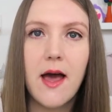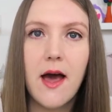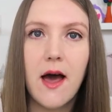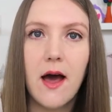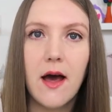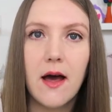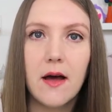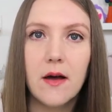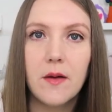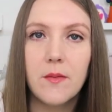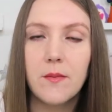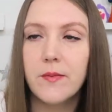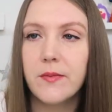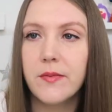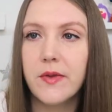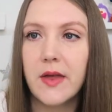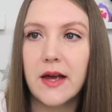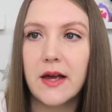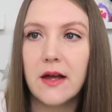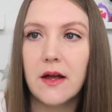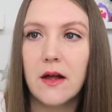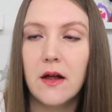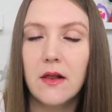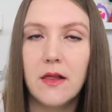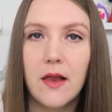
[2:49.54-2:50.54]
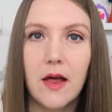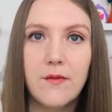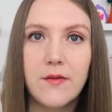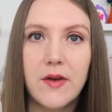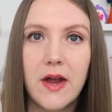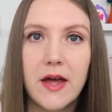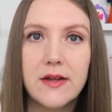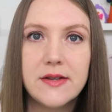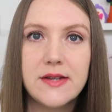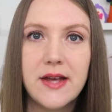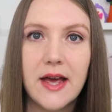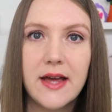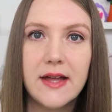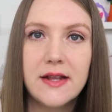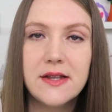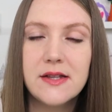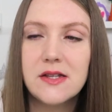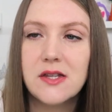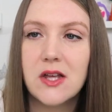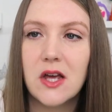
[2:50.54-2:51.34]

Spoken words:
like 11 out of 10.